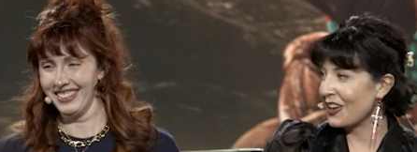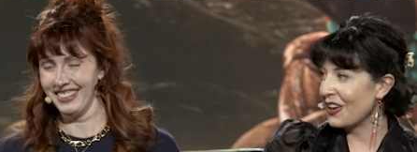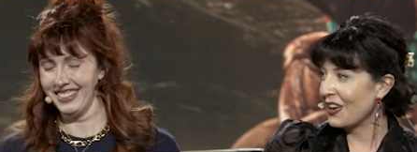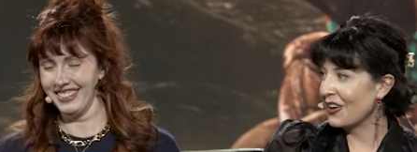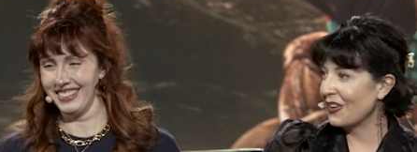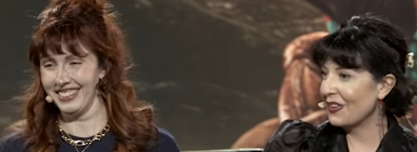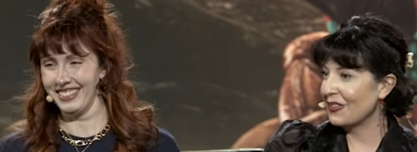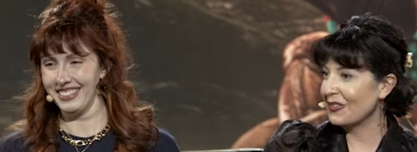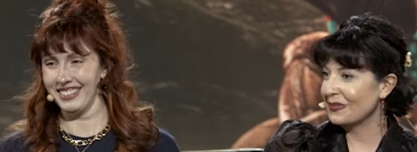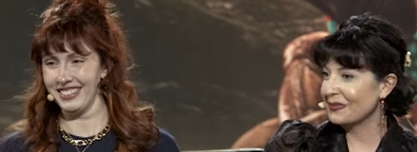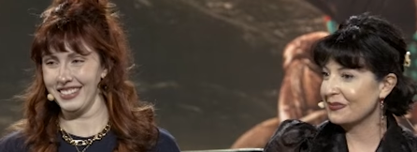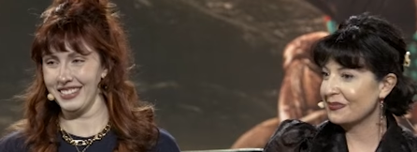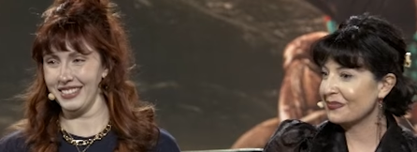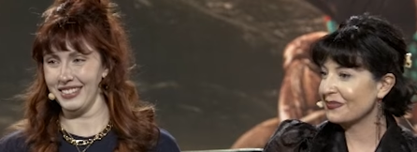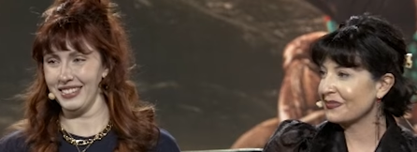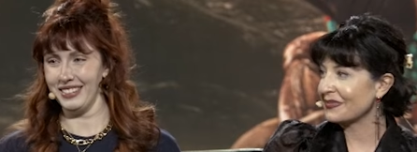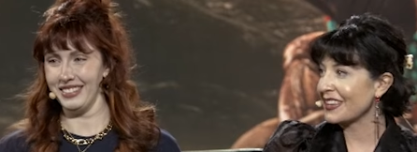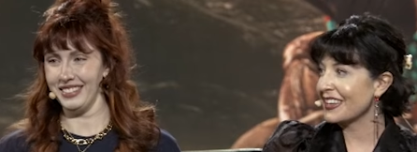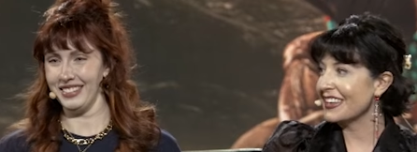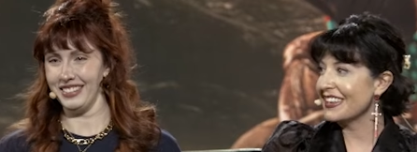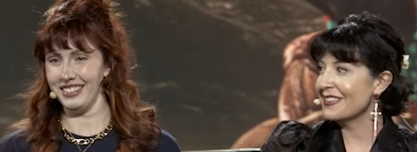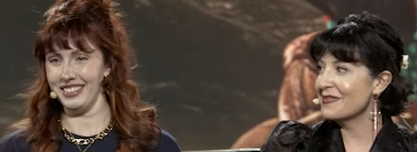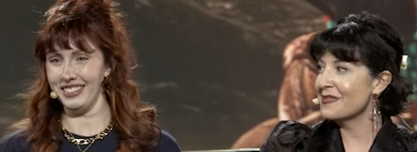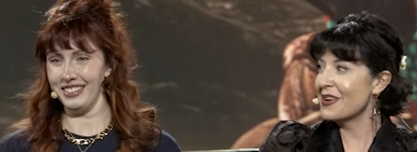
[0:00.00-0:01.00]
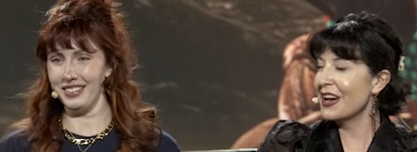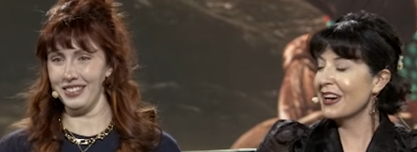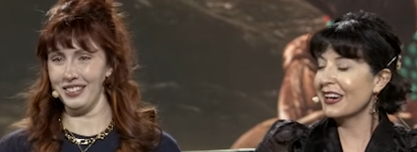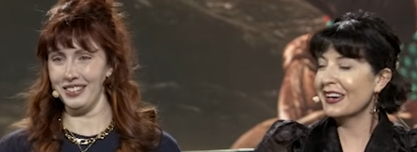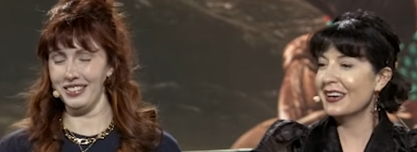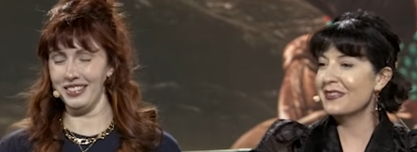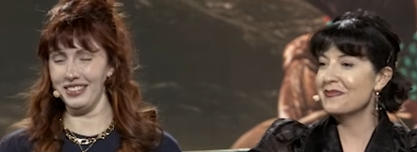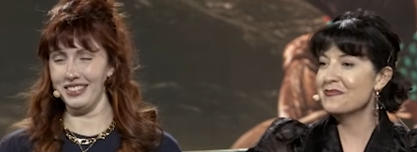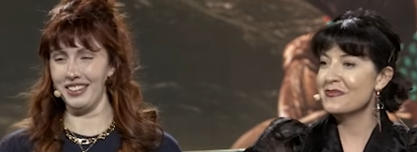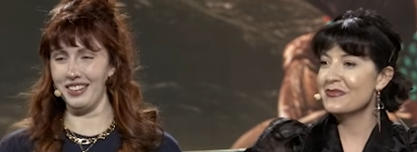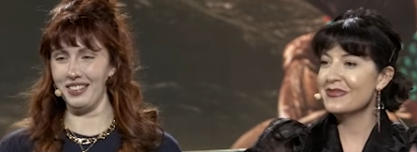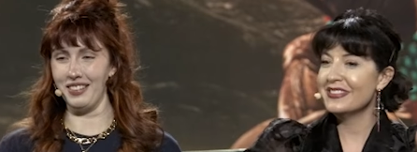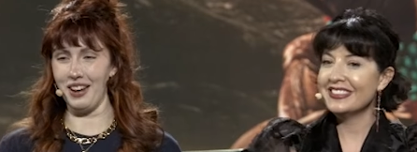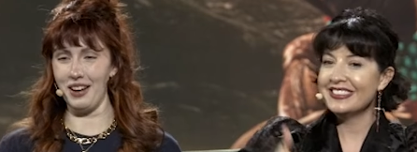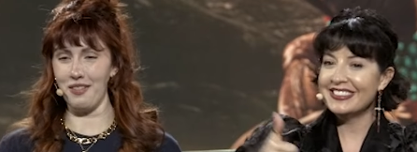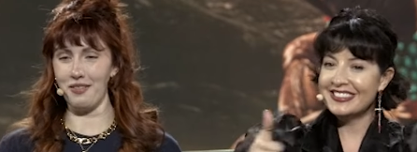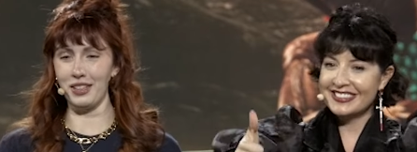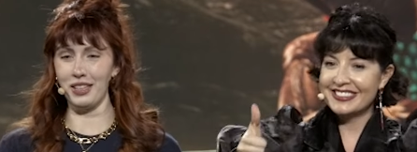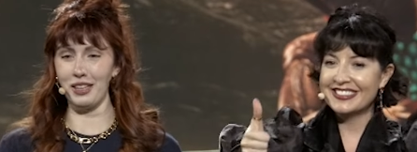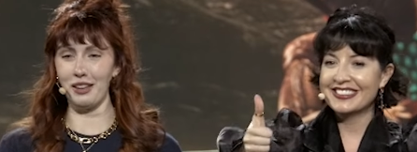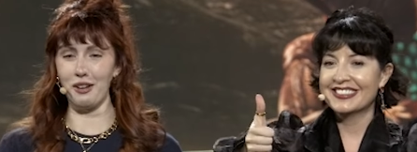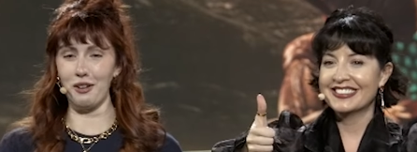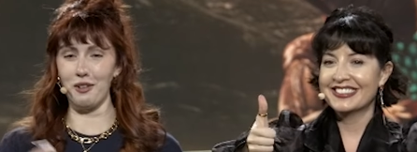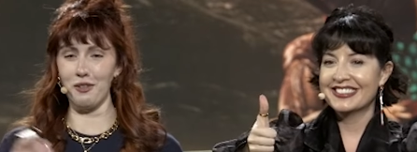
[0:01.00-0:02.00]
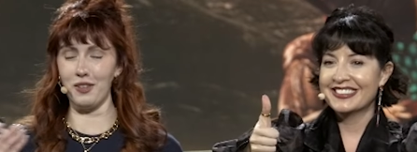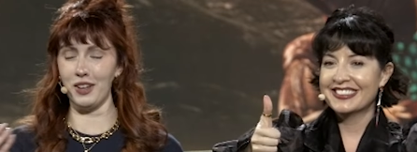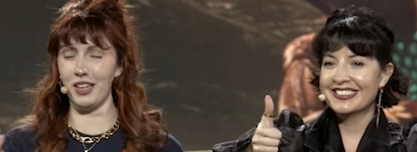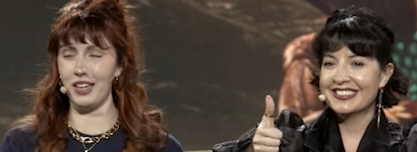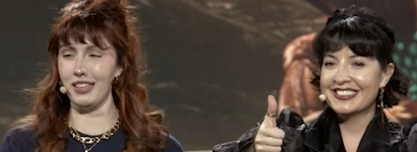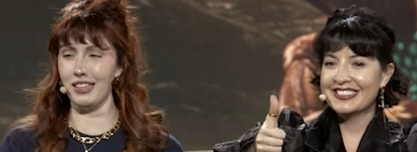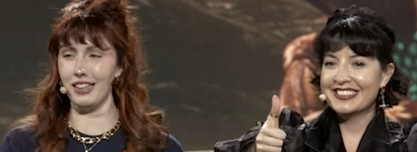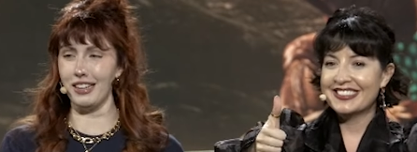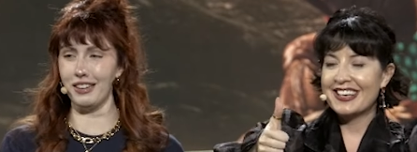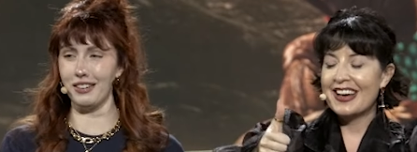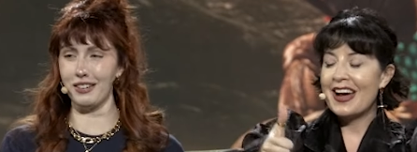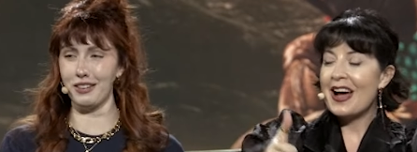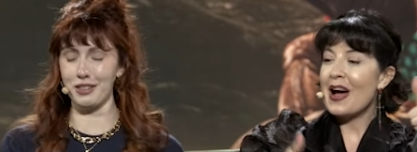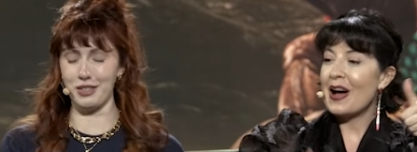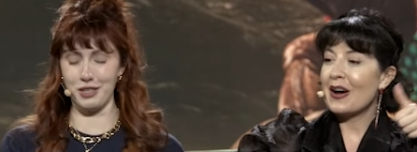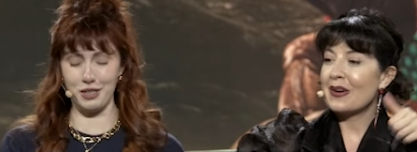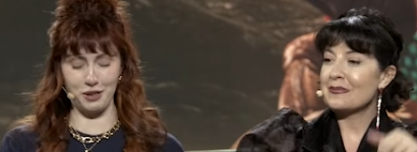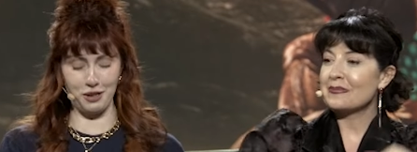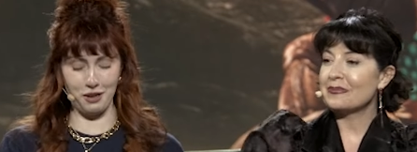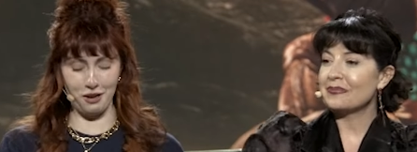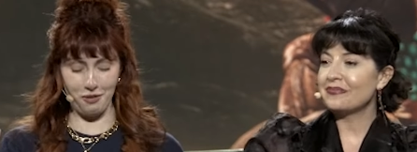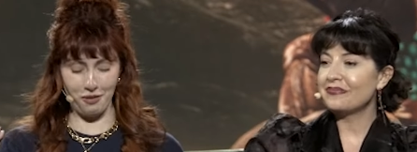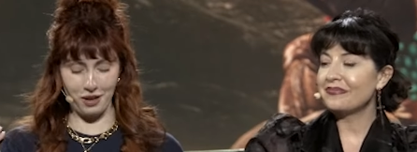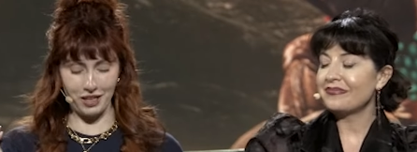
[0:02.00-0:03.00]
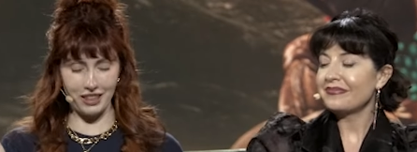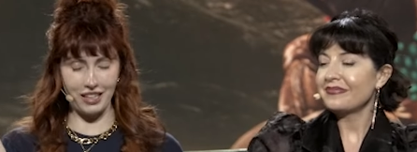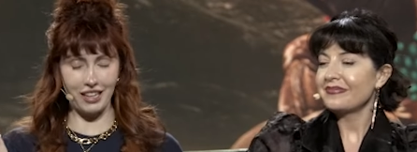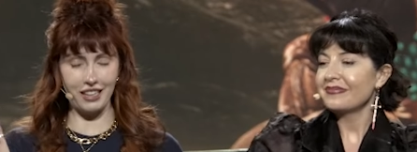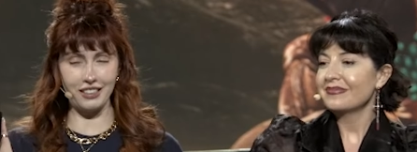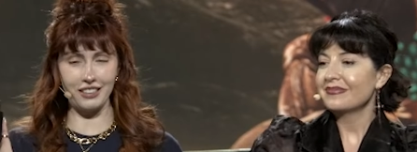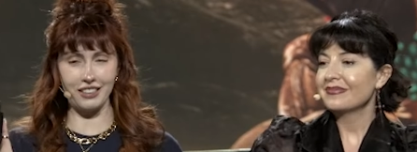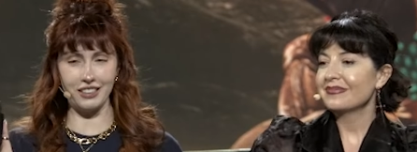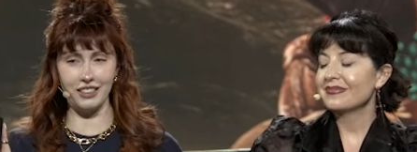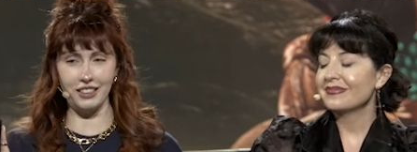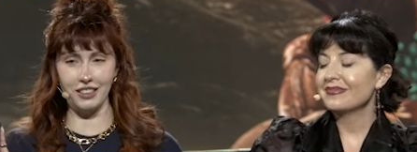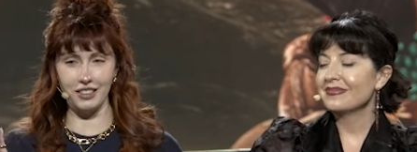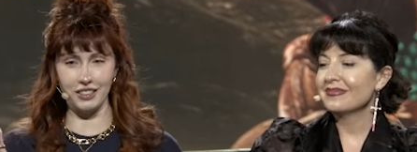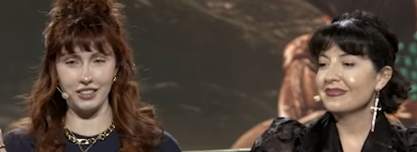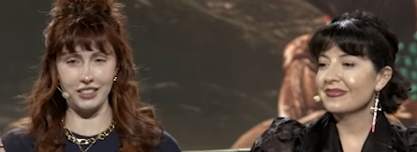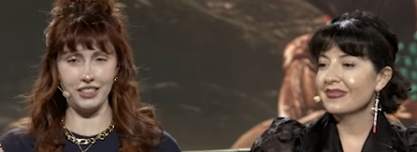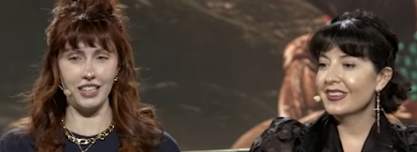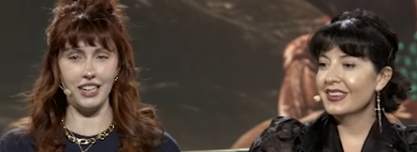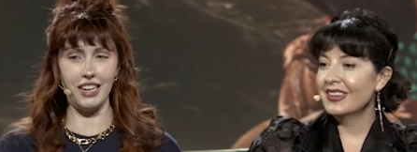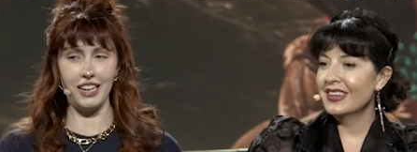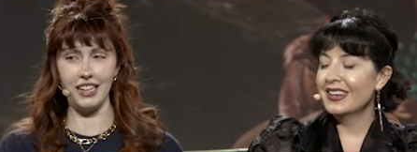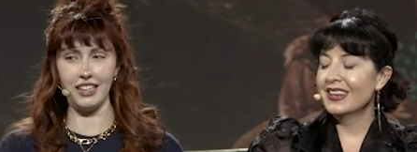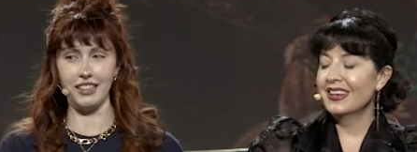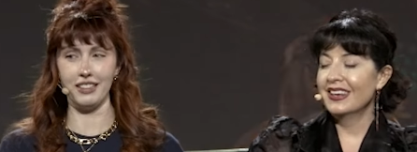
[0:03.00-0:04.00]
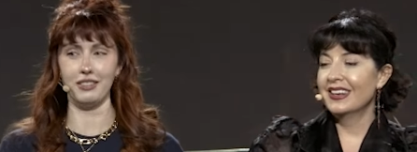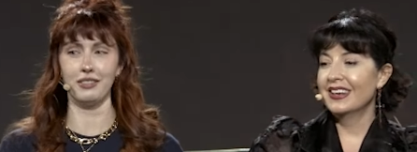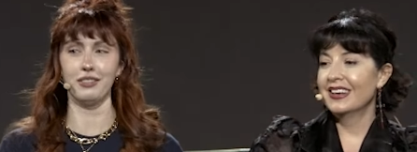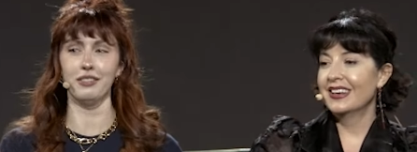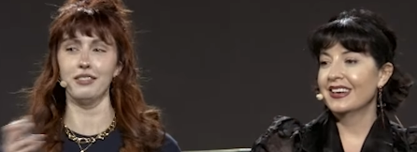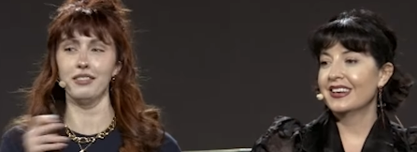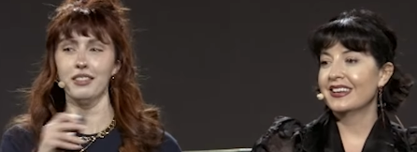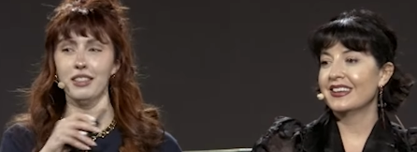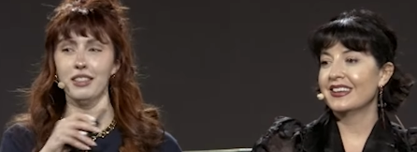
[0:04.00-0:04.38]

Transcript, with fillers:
Speaker 1: so
Speaker 2: yeah, we have a little video to show you what that could look like.